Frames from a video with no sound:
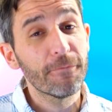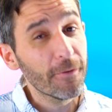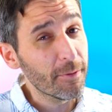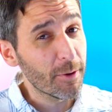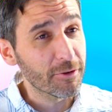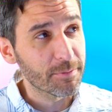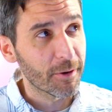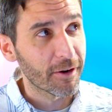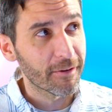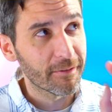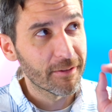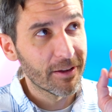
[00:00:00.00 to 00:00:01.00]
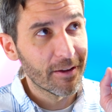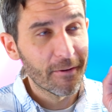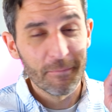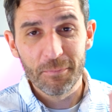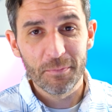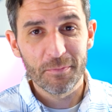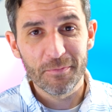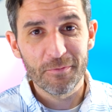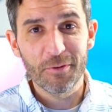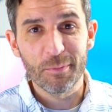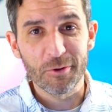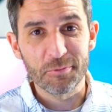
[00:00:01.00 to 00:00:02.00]
for the most part,
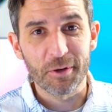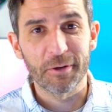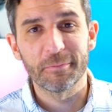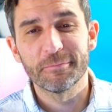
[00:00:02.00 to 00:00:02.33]
for the most part.